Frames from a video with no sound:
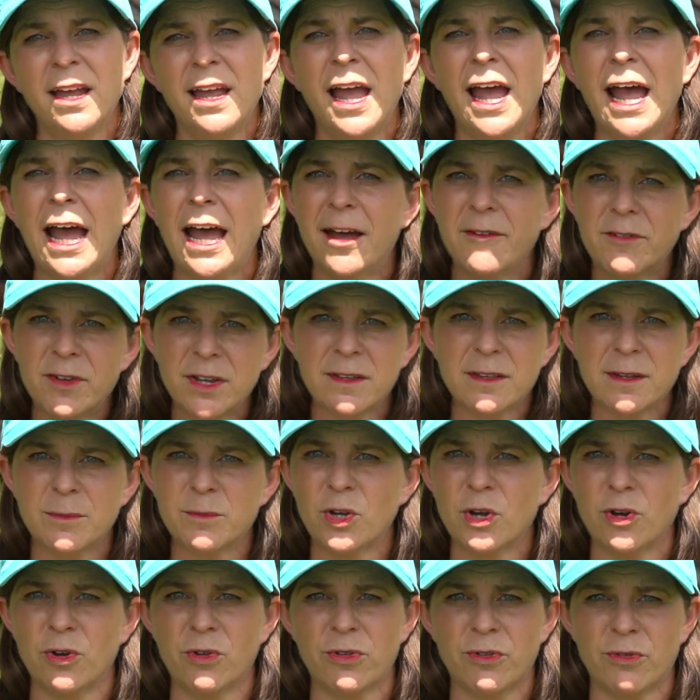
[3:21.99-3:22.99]
having them
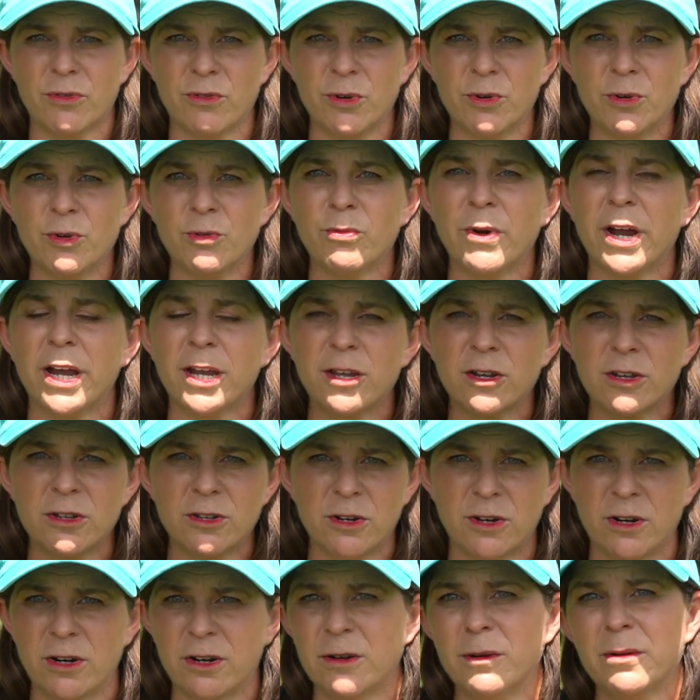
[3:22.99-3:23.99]
go through
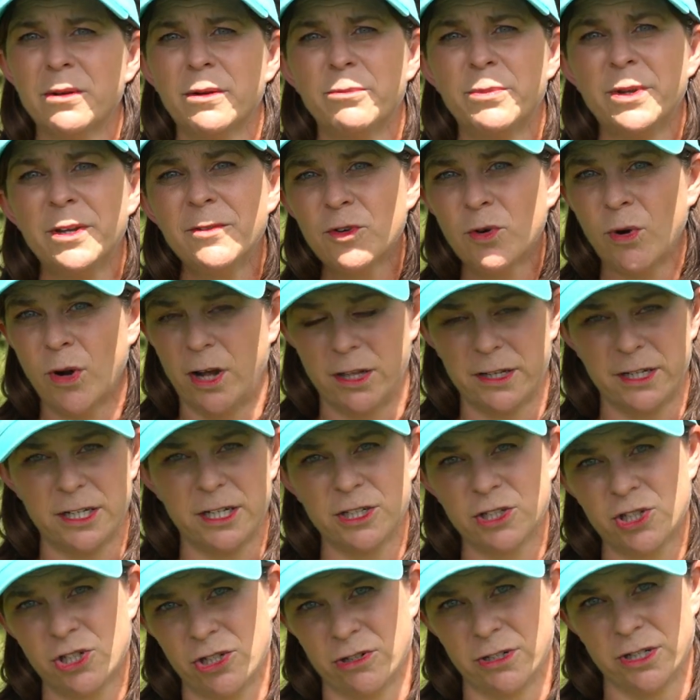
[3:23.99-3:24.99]
regular beef quality
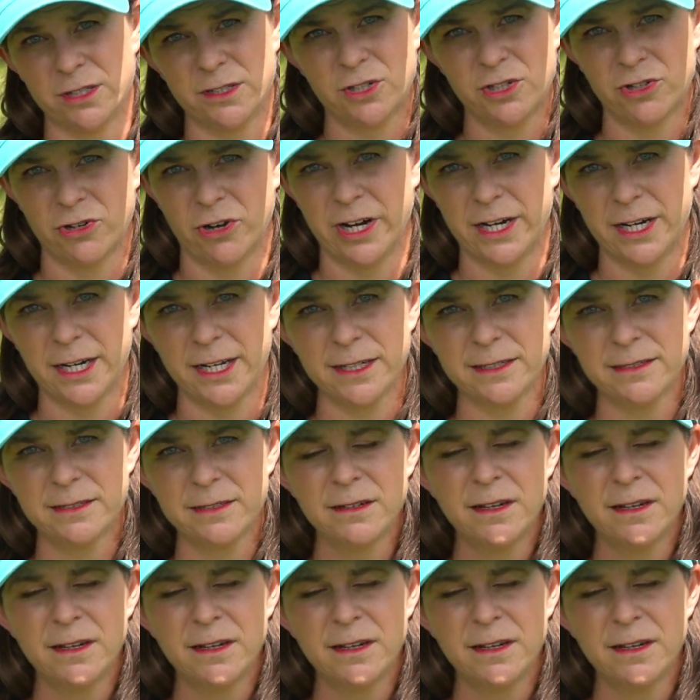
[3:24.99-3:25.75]
assurance trainings.